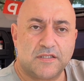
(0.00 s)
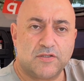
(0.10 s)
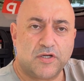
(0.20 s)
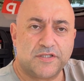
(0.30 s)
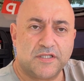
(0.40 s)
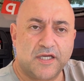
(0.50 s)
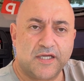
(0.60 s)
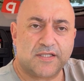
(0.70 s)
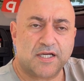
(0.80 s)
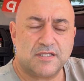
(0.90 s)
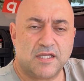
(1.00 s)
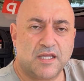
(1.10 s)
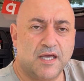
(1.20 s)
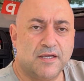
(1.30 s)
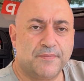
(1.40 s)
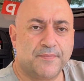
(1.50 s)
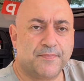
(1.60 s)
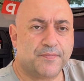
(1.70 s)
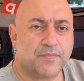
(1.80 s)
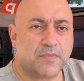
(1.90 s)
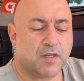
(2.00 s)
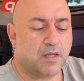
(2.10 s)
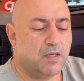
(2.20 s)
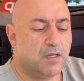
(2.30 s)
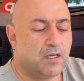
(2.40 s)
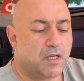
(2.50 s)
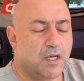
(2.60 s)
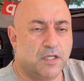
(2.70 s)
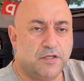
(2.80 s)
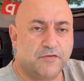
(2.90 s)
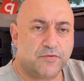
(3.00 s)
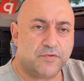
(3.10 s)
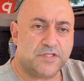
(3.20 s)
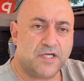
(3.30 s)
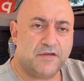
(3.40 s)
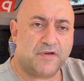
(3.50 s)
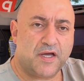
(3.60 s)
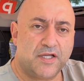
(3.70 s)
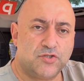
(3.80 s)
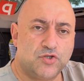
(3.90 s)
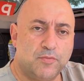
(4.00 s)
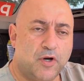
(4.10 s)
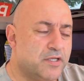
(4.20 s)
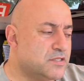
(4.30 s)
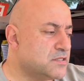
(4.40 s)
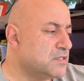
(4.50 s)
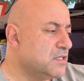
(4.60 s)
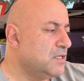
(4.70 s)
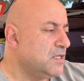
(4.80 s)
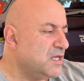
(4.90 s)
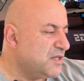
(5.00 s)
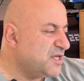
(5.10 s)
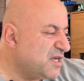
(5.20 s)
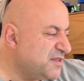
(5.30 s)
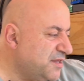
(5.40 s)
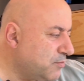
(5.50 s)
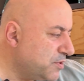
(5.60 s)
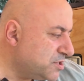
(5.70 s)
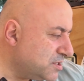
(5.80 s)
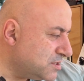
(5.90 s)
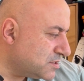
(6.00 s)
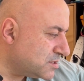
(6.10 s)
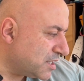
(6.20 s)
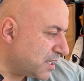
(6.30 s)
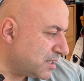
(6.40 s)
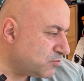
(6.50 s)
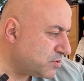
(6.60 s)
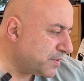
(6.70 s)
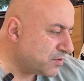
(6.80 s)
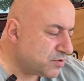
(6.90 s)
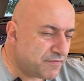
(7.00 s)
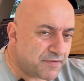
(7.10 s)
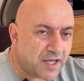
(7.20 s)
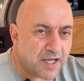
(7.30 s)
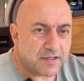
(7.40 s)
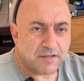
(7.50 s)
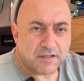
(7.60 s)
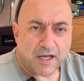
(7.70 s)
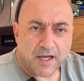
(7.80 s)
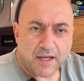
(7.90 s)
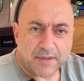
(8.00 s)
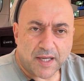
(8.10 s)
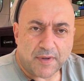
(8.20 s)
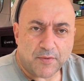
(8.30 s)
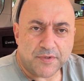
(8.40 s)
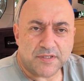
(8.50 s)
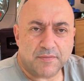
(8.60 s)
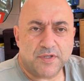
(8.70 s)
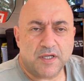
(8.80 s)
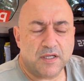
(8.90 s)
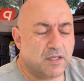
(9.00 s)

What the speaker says: nice and neat tucked in there. You've got the receiver and two mics. The only thing which is, again, it would have been good if they had come up with something,